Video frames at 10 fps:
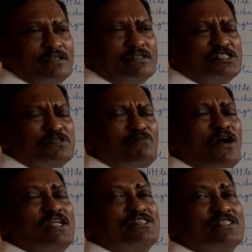The
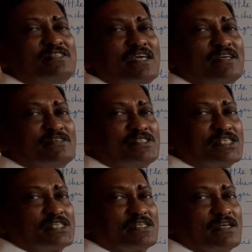smallest
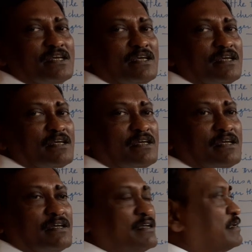things.
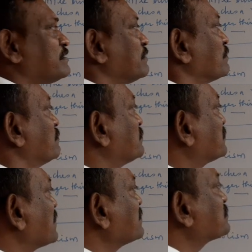
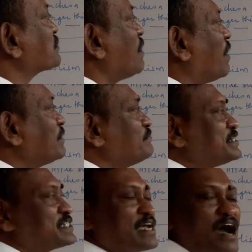Good things
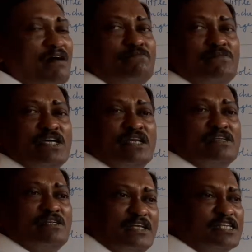always come
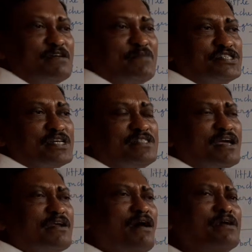in little measure.
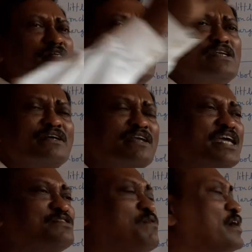They are not in a
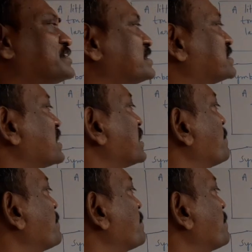great quantity.